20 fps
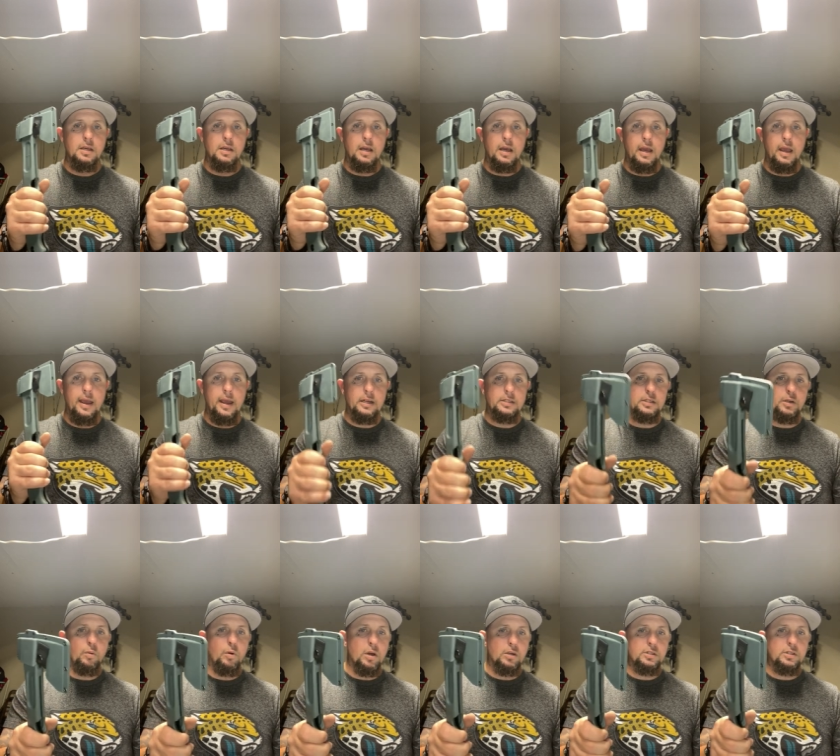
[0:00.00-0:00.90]
I actually
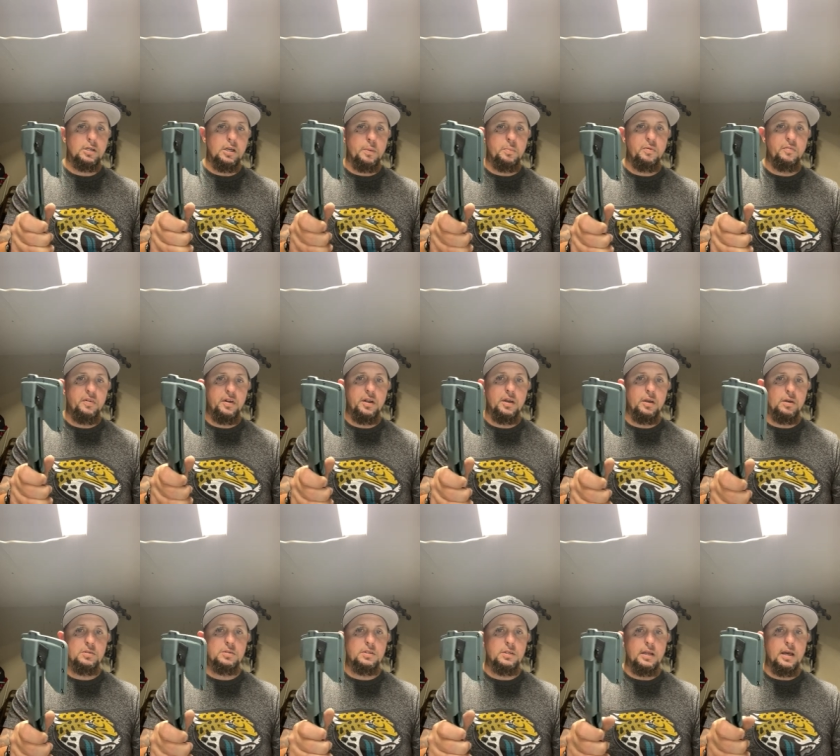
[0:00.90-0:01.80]
watched a couple
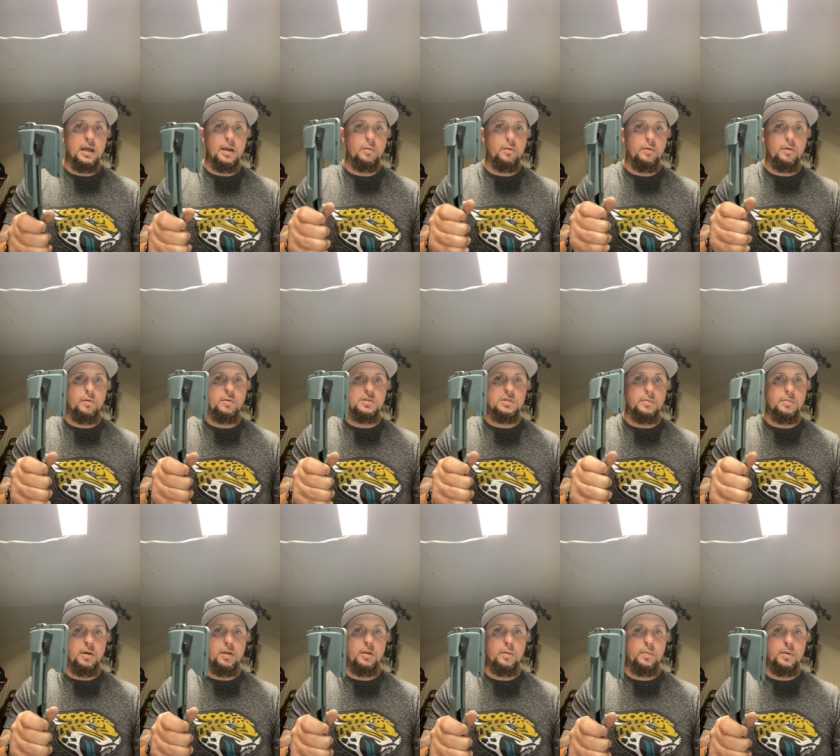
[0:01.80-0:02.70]
videos tonight where there were some
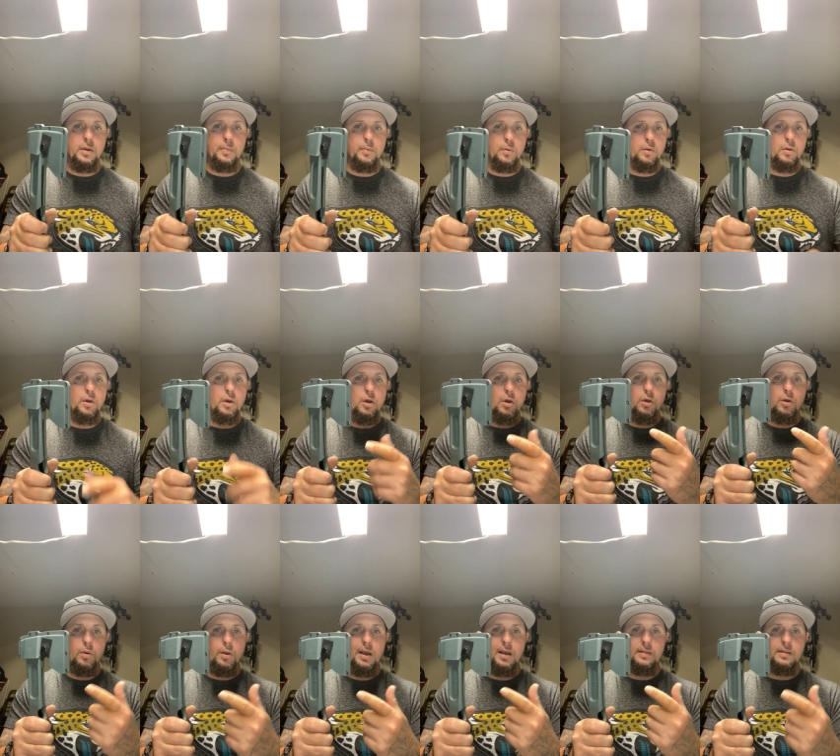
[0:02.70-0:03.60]
other people
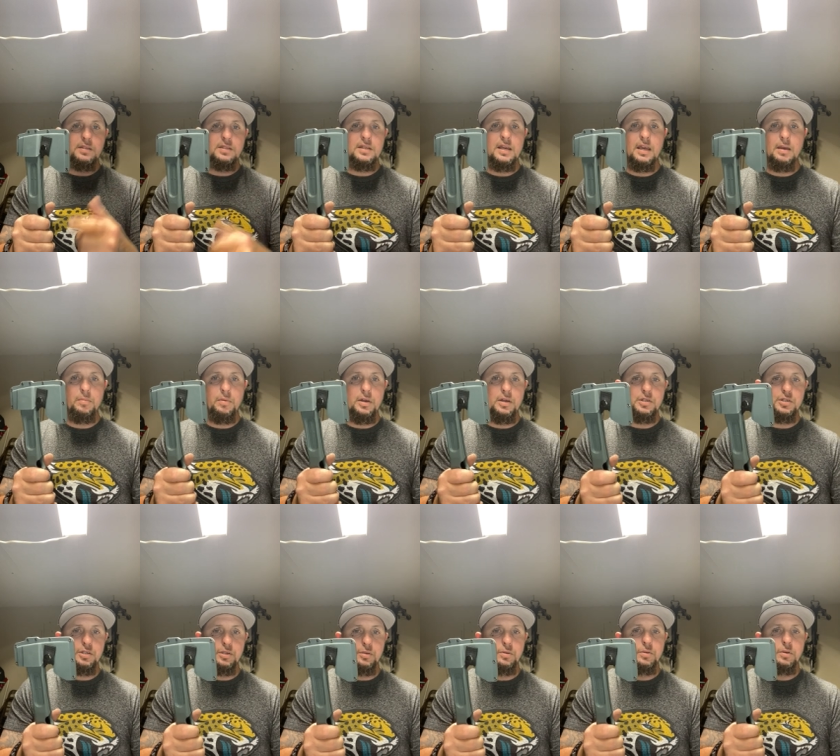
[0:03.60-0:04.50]
who had the same
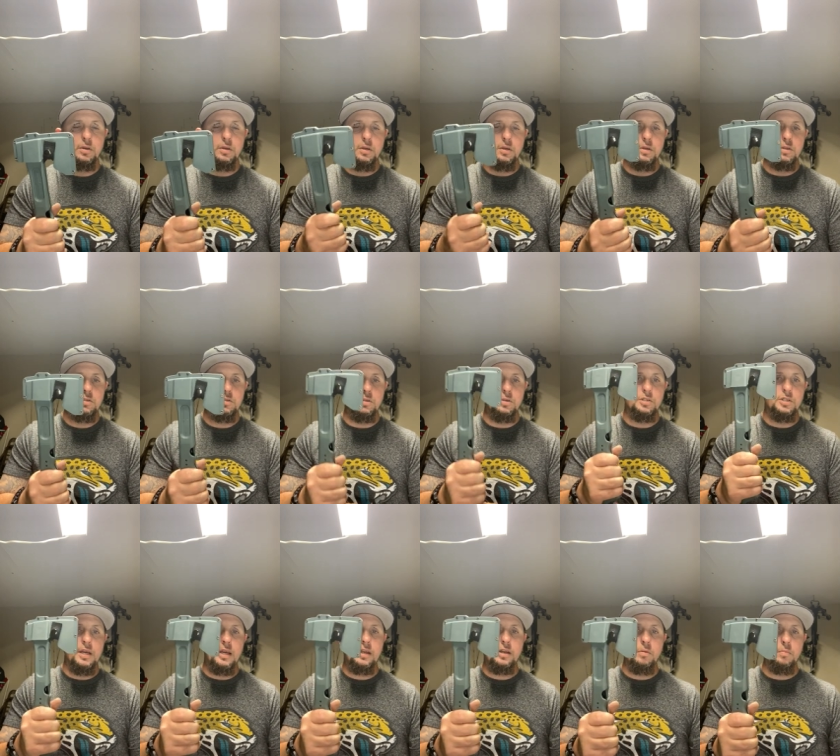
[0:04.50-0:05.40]
issue. So
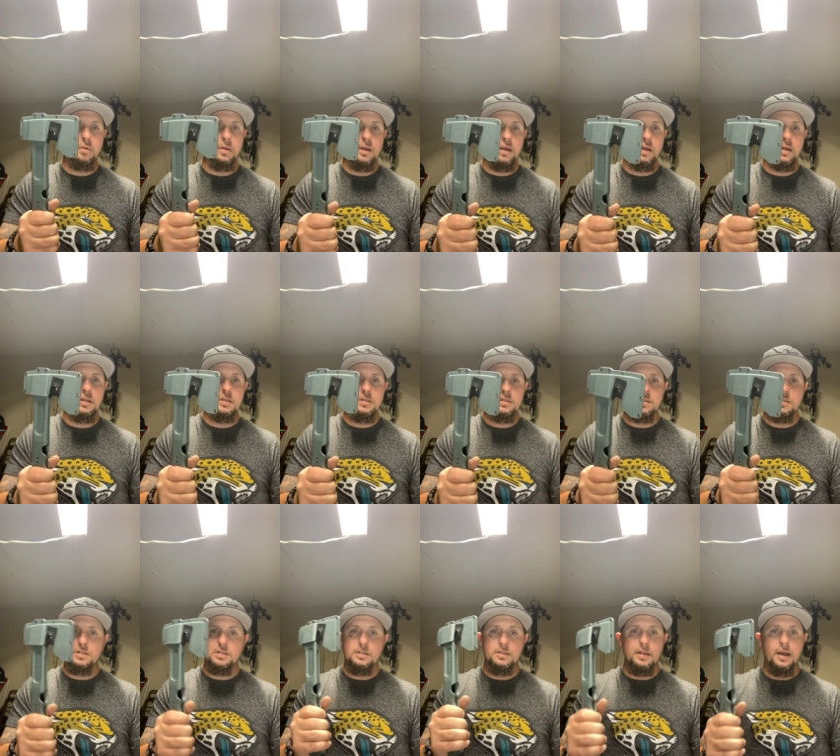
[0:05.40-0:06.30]
check your blades.
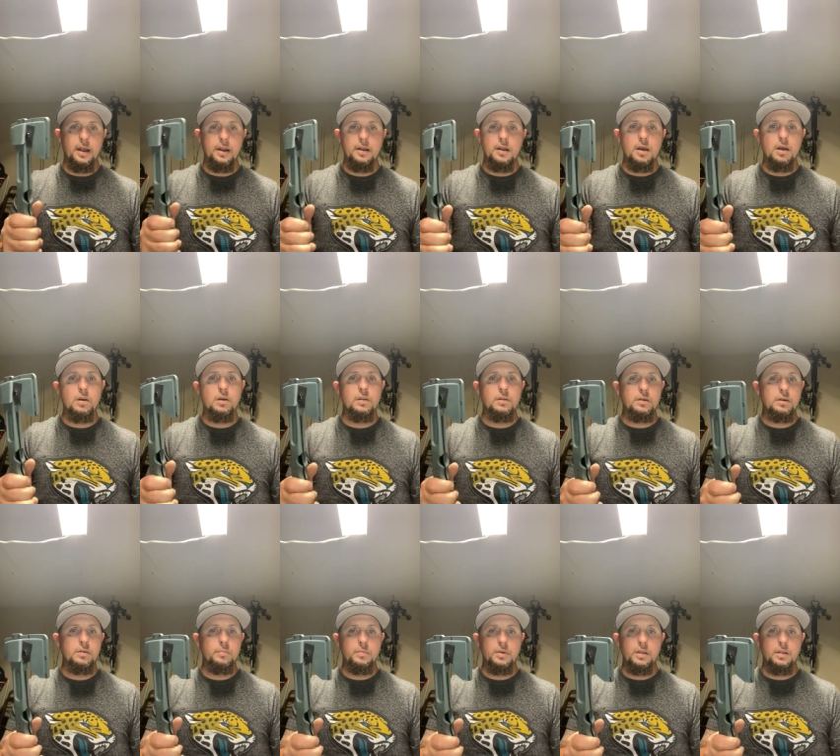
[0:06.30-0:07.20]
This is not a knock on the
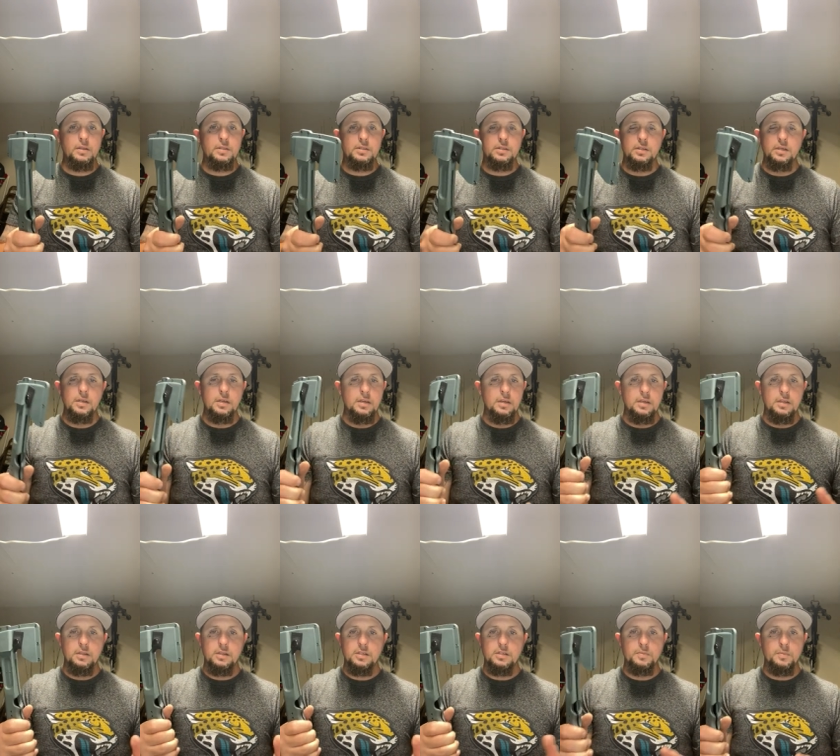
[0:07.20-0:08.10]
Camillus.
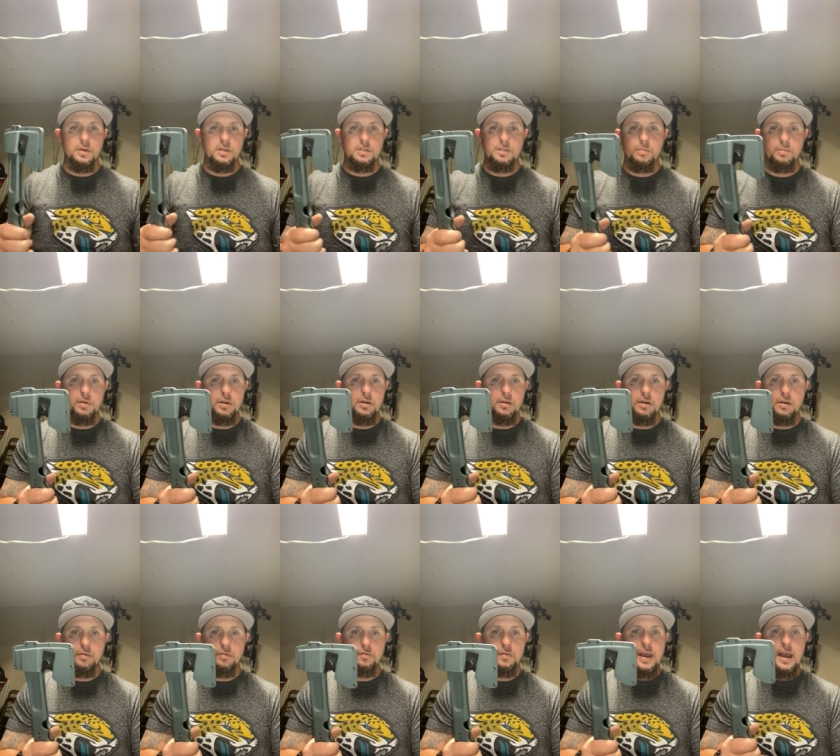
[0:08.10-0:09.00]
This must have been
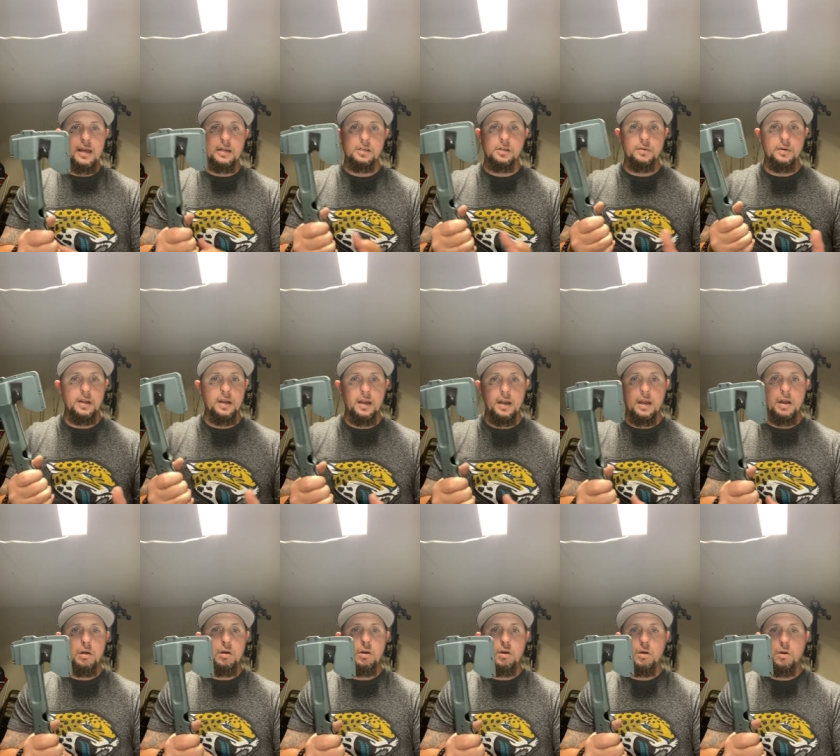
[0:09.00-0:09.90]
a factory
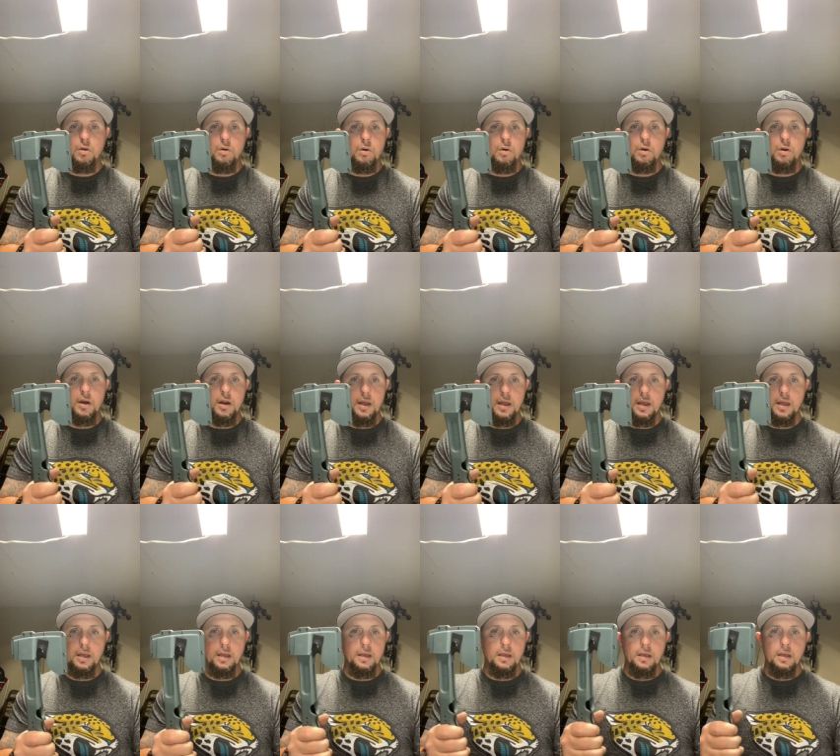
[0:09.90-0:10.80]
error or
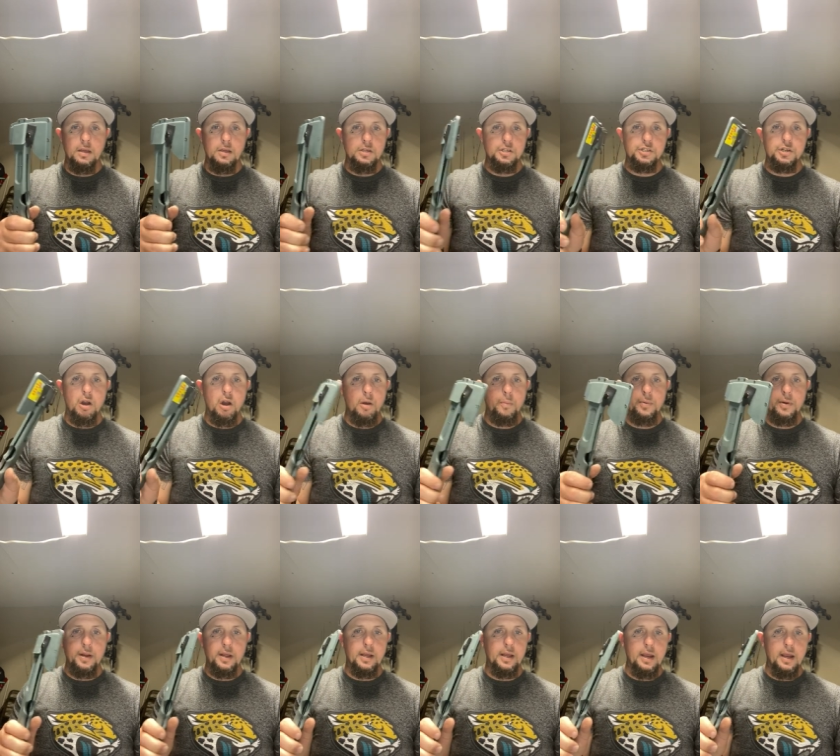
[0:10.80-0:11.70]
a
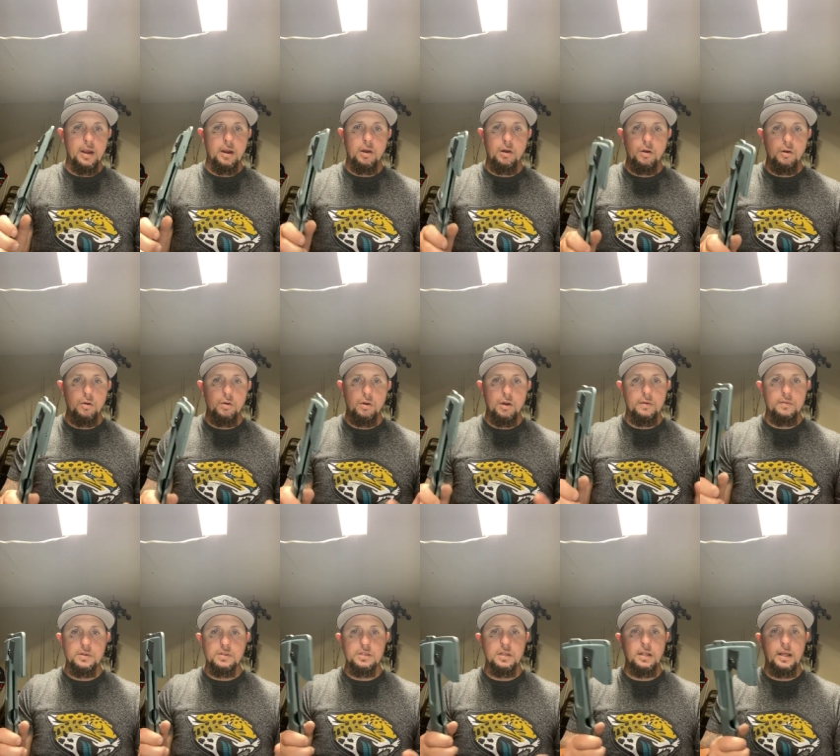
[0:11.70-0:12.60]
sharpening error,
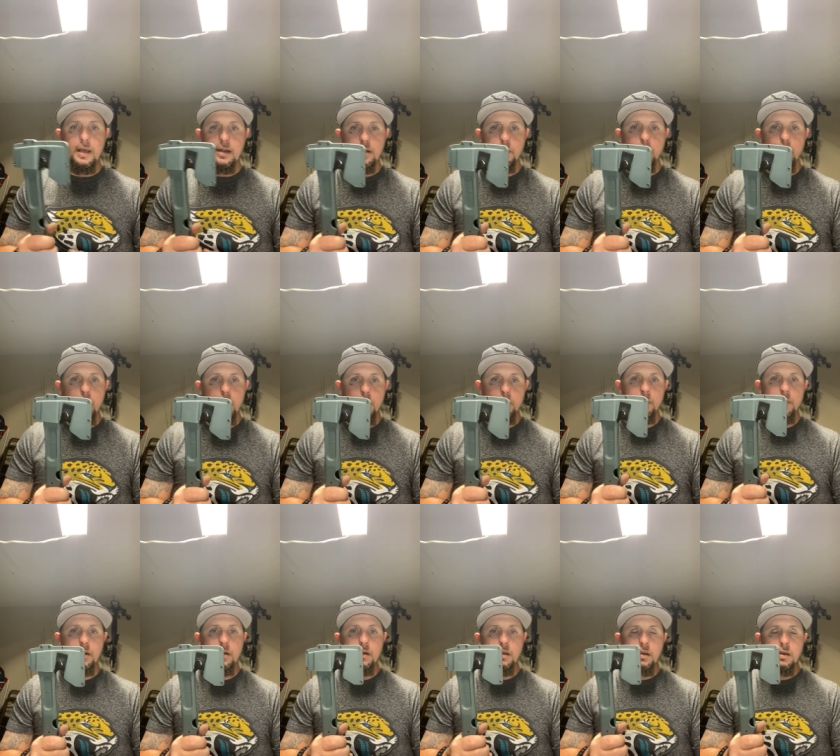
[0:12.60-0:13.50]
whoever's in that
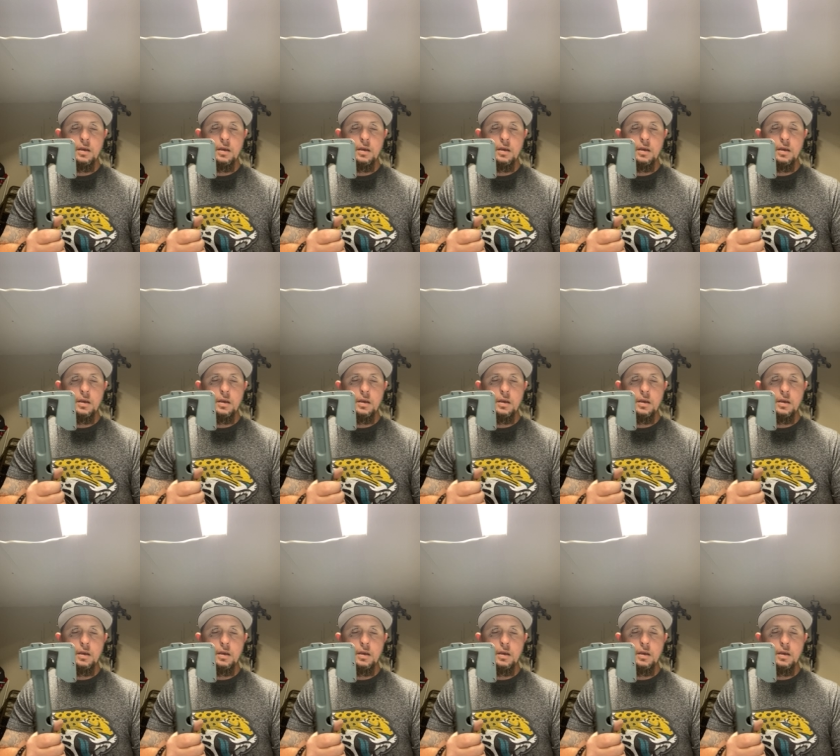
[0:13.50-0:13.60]
department.